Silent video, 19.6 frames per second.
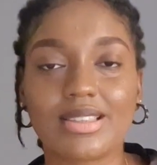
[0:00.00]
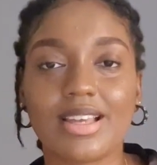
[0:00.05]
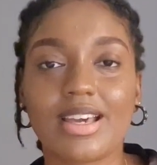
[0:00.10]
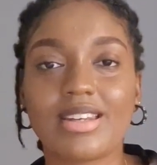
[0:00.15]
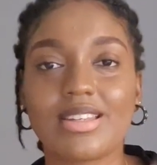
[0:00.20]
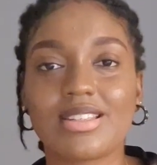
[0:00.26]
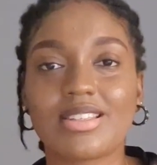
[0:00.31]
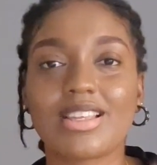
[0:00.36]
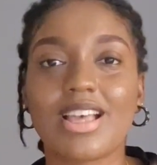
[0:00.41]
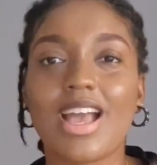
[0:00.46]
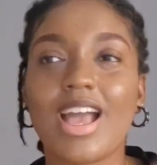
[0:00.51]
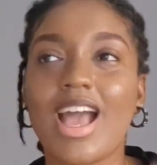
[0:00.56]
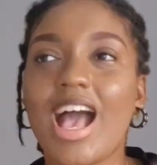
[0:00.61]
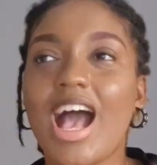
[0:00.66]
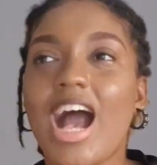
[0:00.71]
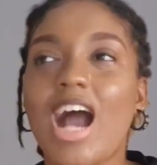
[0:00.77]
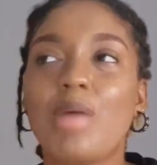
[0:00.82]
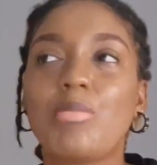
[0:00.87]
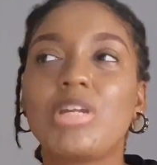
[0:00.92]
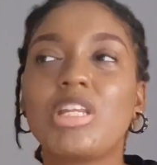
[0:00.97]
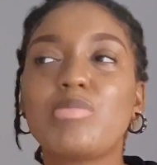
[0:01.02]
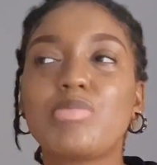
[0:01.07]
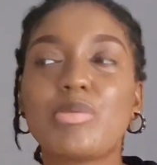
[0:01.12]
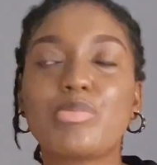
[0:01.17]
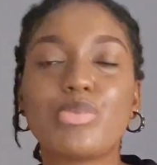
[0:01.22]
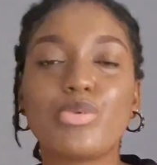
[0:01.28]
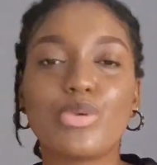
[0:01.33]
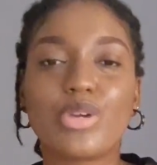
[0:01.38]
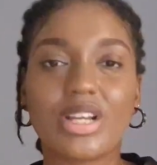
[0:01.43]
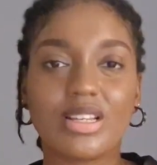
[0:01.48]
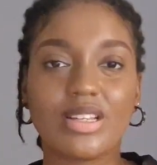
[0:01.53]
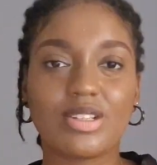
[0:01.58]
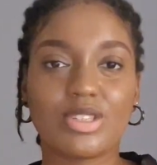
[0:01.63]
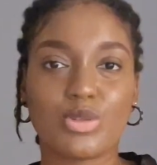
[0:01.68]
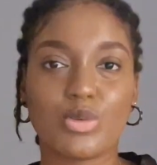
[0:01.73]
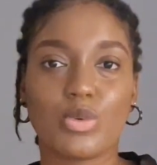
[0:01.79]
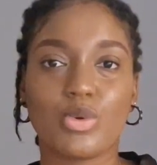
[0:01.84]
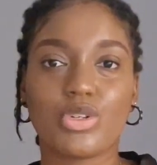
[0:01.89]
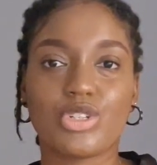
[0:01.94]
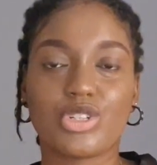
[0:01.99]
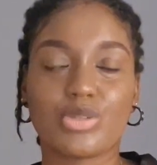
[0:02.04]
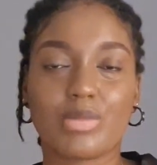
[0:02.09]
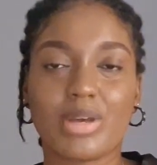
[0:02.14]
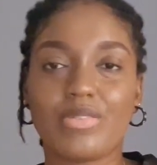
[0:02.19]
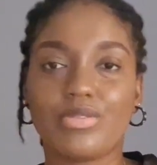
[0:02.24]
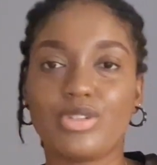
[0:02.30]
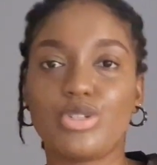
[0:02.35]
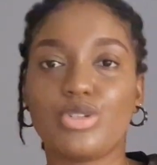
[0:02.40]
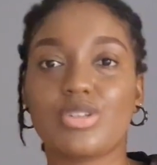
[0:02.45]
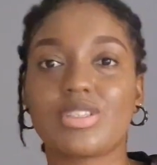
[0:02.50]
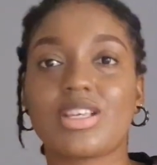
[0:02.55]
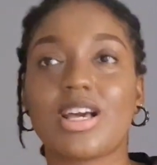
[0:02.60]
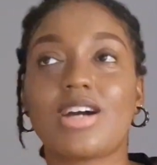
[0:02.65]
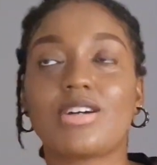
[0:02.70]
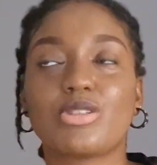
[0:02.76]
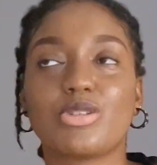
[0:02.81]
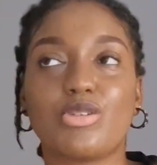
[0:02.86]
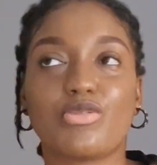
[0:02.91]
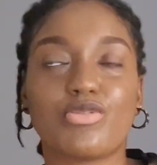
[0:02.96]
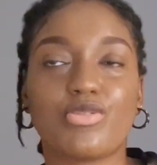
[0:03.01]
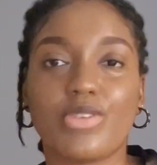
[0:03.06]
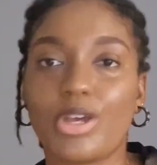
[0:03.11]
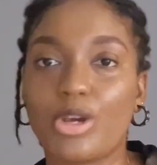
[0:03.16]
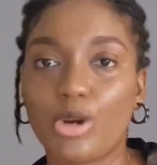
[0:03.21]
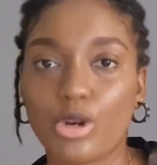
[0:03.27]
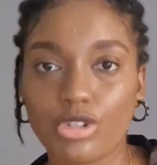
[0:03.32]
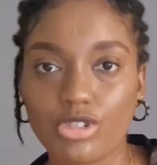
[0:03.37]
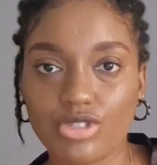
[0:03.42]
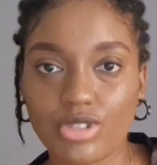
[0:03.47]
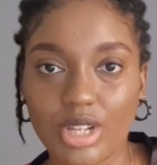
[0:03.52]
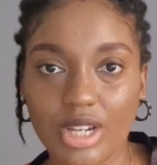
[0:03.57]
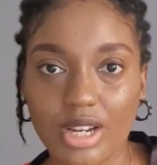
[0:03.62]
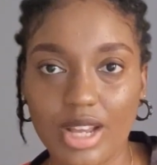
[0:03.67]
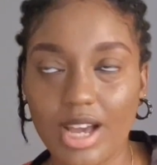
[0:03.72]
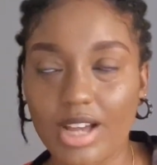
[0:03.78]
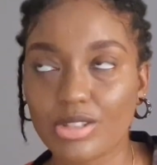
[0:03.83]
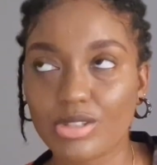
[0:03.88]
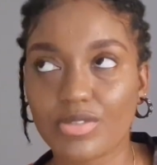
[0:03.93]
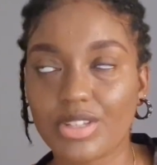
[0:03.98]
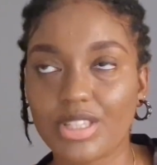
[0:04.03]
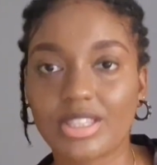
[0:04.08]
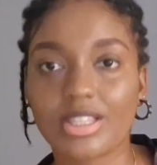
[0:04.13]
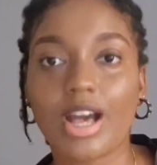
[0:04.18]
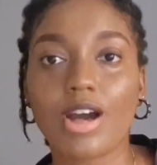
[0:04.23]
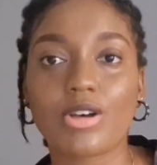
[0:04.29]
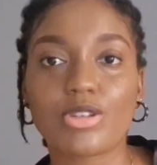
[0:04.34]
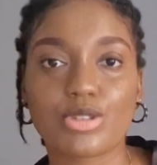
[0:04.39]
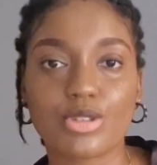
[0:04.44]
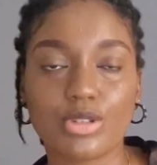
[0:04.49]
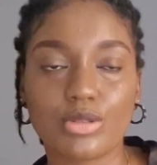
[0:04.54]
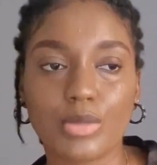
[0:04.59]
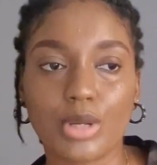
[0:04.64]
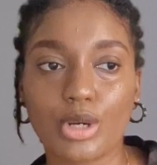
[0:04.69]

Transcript: That is how many people click to watch my videos out of 100, out of 1,000.